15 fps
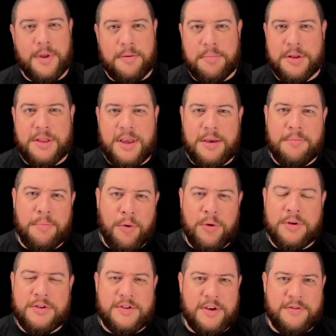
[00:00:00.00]
But the
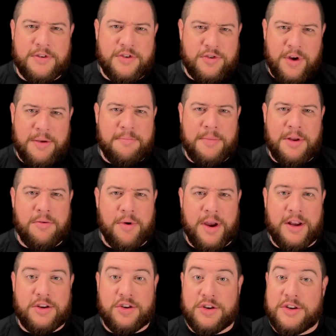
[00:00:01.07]
importance of a straight
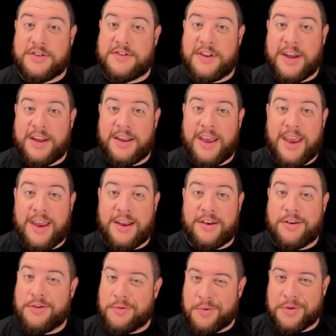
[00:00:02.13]
midrange does not
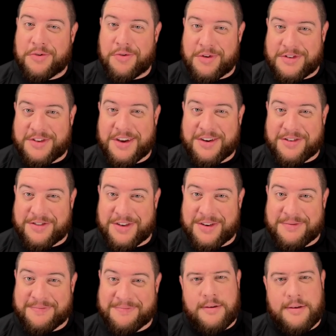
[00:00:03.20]
end with Chris Dickerson.
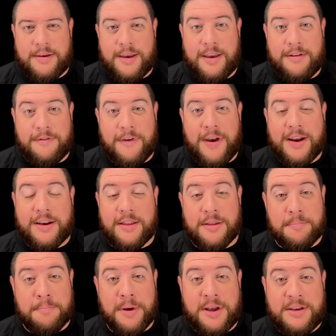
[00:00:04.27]
In fact, the
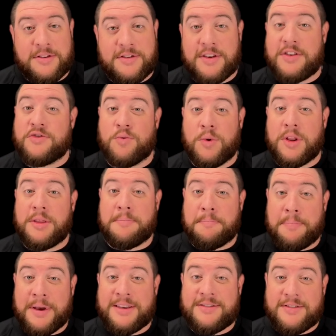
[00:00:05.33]
Buzz is one of the
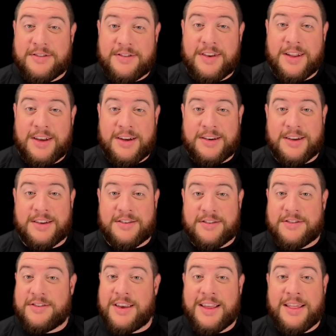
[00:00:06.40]
best-selling
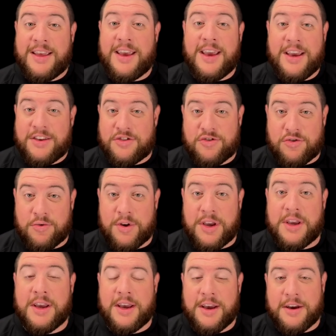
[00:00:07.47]
discs in the history
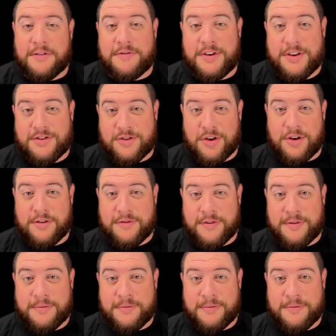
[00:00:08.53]
of disc golf.